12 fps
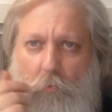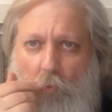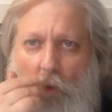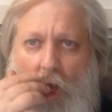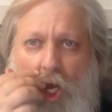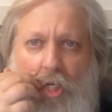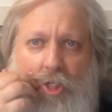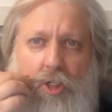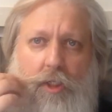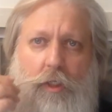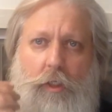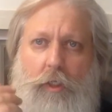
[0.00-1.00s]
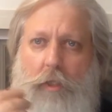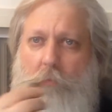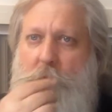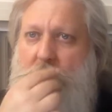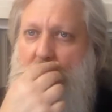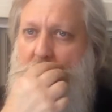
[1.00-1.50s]
wash the
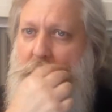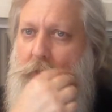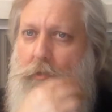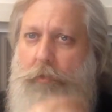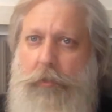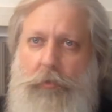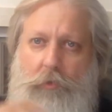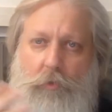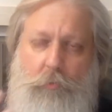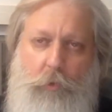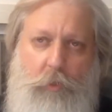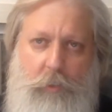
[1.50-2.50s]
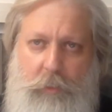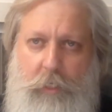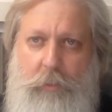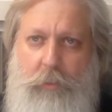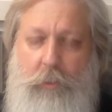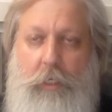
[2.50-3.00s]
beard super
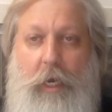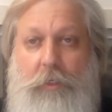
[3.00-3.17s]
intensely.